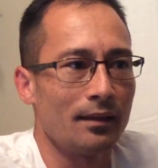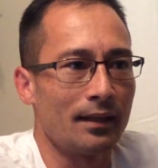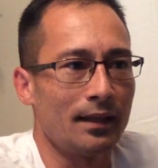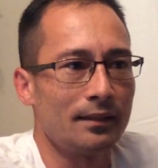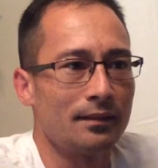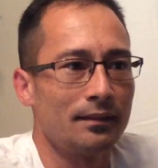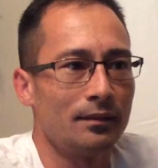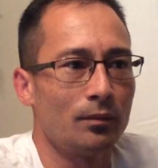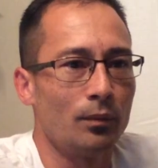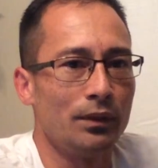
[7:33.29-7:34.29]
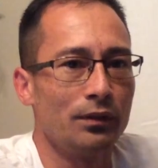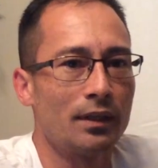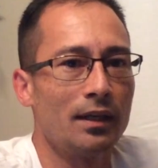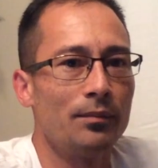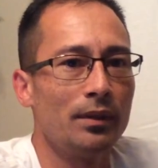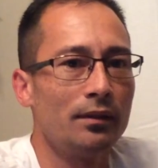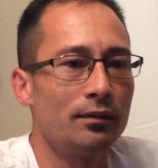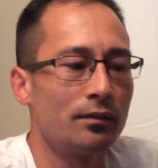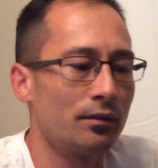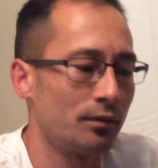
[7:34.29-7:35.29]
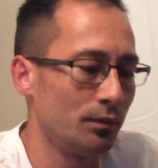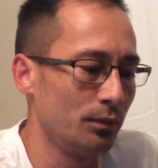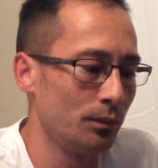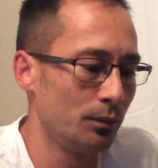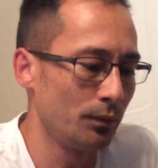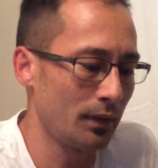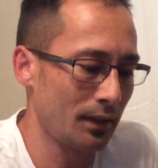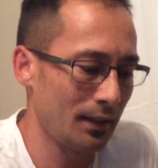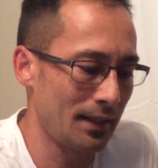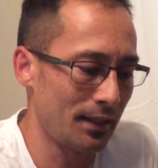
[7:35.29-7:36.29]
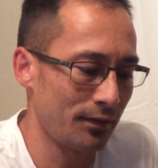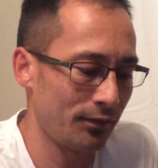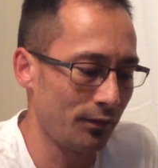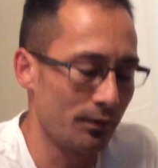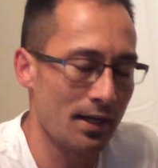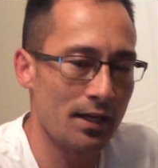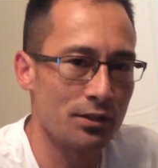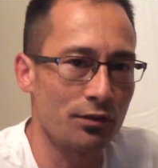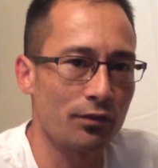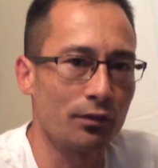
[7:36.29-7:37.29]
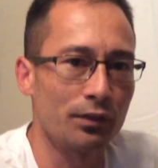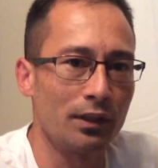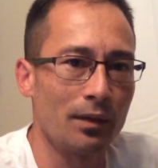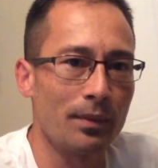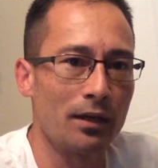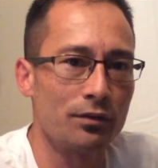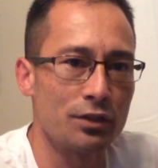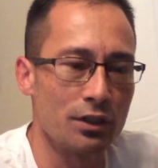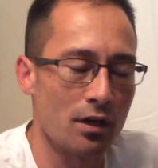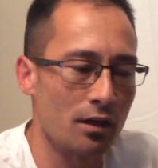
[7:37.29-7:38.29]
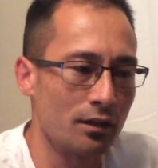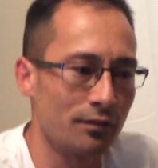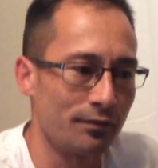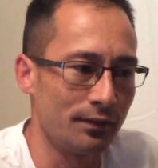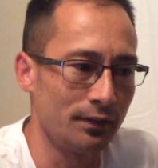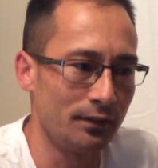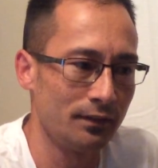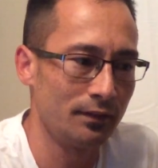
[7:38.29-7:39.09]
That when you come into the class, you're not just learning about geography,